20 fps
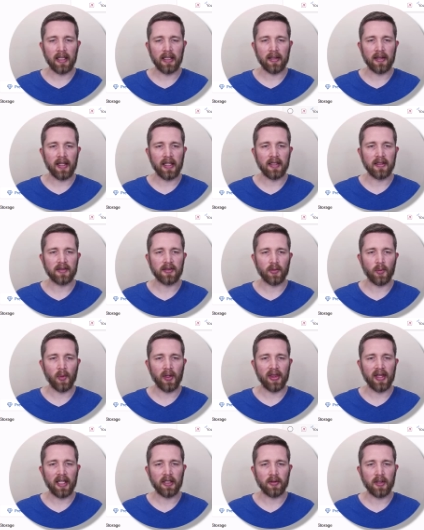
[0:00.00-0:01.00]
things
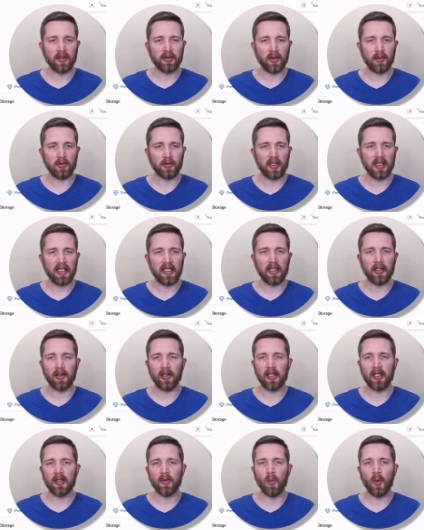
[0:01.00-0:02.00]
with that transcription here
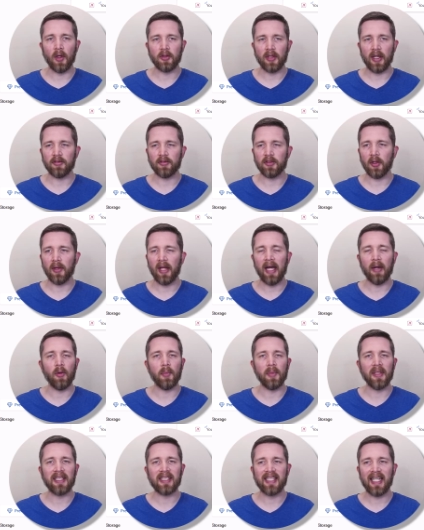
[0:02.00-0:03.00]
in OneDrive. So that will
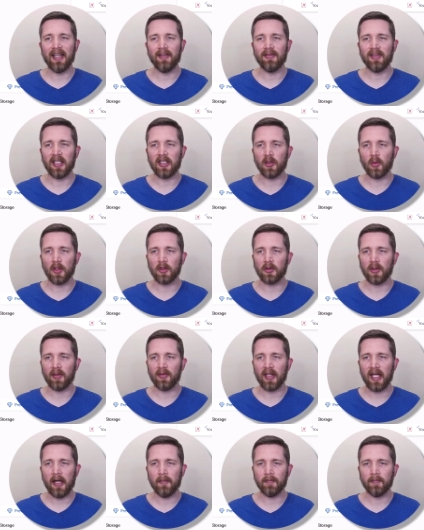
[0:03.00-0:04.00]
be saved in your OneDrive
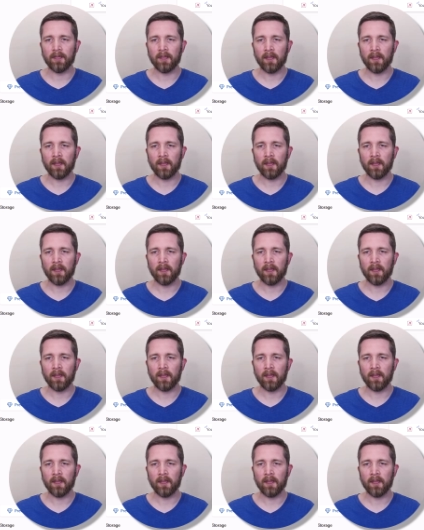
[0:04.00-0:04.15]
account.